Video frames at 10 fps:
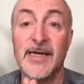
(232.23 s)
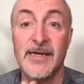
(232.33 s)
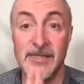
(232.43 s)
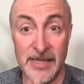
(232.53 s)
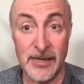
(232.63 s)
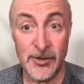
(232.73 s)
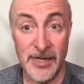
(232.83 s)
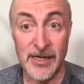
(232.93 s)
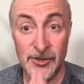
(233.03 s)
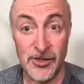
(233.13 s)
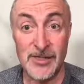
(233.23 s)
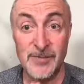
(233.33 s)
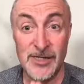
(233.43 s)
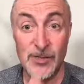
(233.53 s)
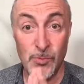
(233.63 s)
staying on track and trusting
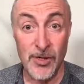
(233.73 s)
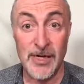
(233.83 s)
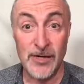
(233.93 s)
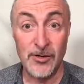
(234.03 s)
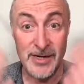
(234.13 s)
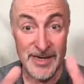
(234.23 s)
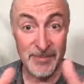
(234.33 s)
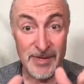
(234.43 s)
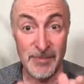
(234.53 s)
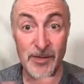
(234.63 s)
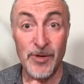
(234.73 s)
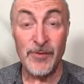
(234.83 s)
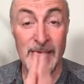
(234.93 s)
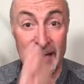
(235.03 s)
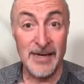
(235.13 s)
that this is working. You can hear me. By the way, if
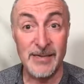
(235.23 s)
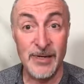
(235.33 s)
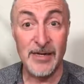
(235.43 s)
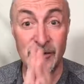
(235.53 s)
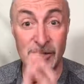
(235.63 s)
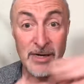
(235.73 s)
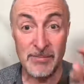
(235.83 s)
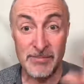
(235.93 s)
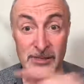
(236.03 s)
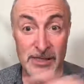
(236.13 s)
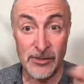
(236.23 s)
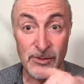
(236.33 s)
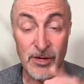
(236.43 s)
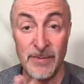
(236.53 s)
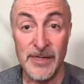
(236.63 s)
you can hear me, can you just like say so in
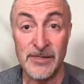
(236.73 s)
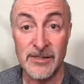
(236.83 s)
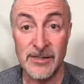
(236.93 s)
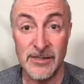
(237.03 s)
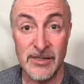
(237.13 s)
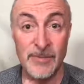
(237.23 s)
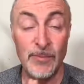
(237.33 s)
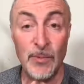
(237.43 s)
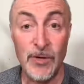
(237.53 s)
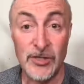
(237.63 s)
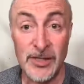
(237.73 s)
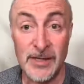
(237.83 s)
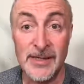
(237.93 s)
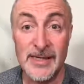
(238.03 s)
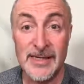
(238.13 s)
the comments? I see people
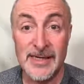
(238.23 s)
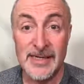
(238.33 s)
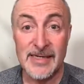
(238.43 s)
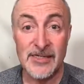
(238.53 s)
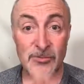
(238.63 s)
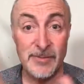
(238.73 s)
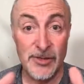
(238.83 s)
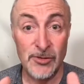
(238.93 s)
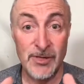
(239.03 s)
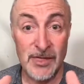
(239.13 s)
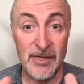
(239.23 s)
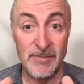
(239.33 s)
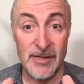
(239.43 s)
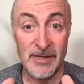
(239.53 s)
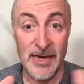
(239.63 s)
watching. Just want to make sure you can hear me